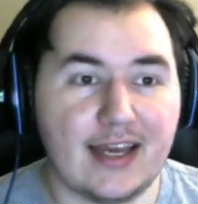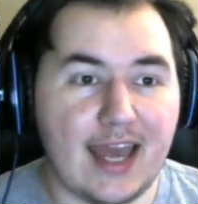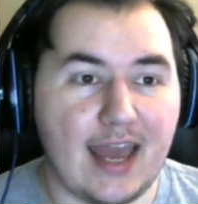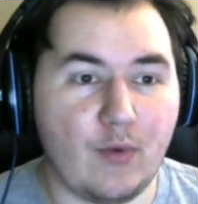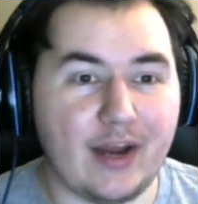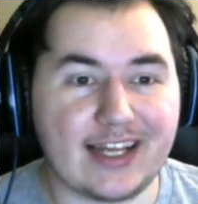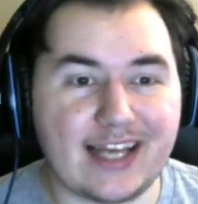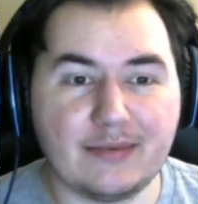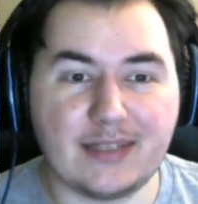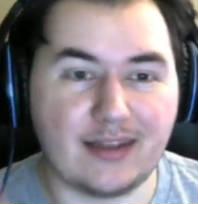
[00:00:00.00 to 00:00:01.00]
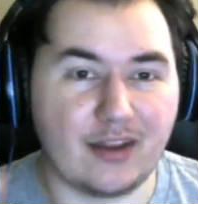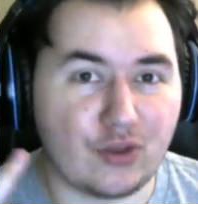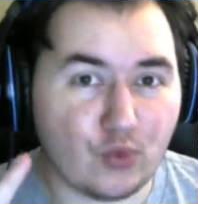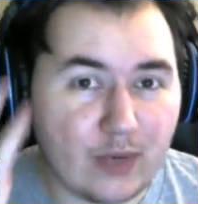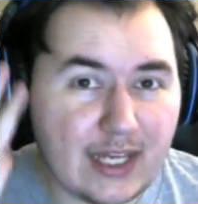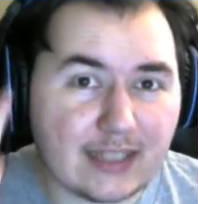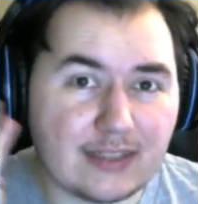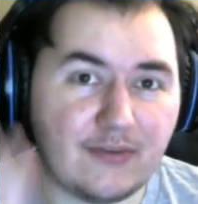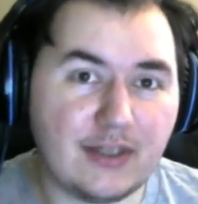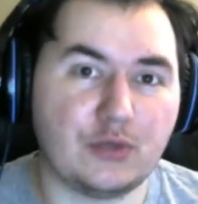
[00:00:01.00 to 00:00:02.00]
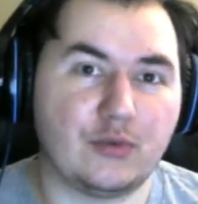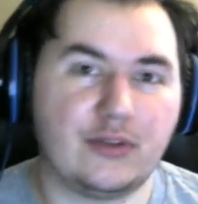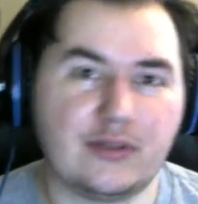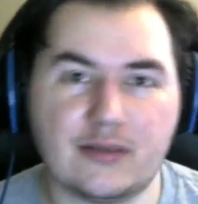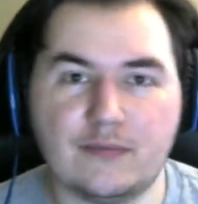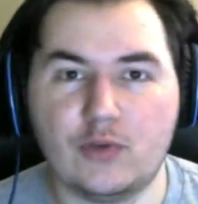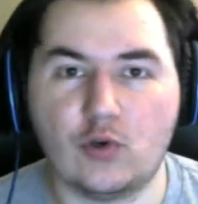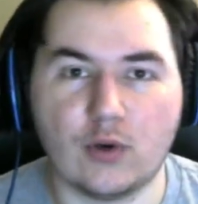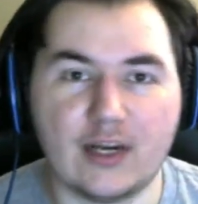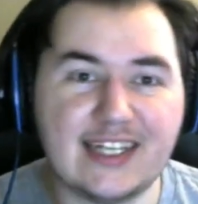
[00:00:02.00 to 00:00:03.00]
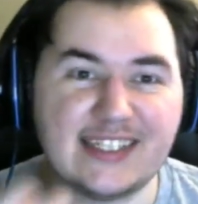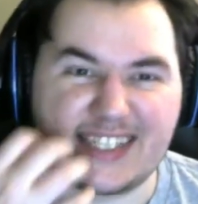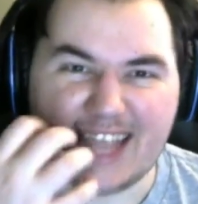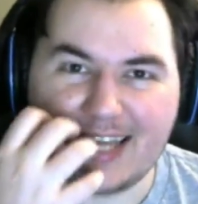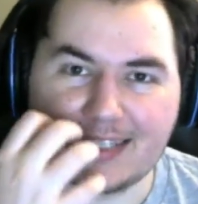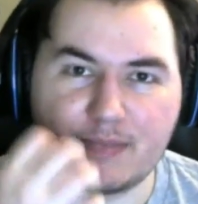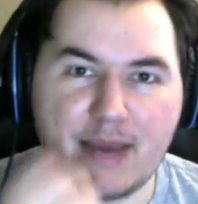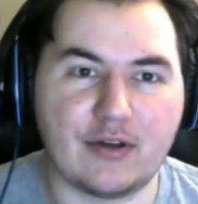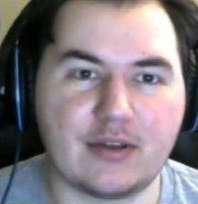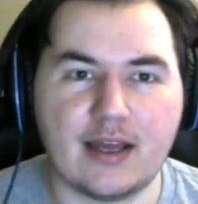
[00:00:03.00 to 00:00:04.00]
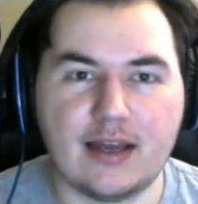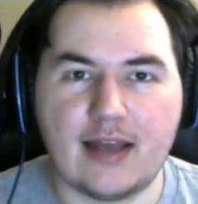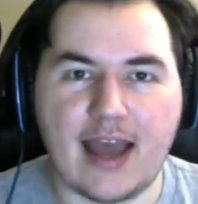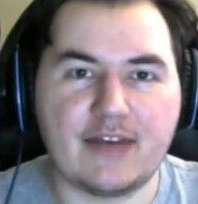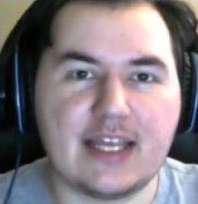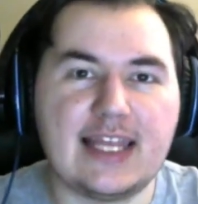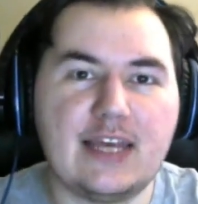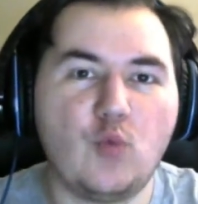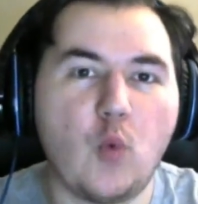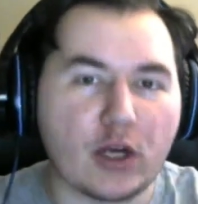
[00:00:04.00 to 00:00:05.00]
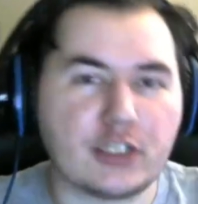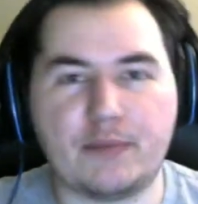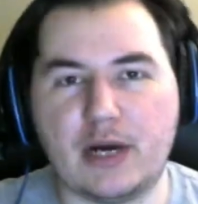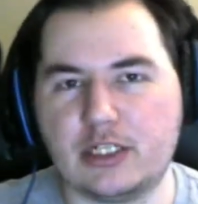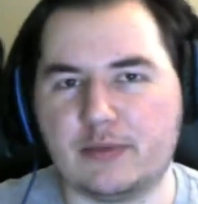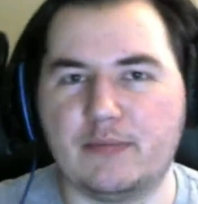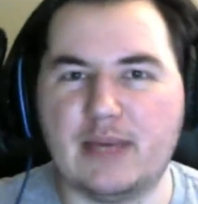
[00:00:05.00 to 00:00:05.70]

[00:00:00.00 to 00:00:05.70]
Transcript: and when it came to the 3 individuals who were in Satan's mouth having the worst punishment,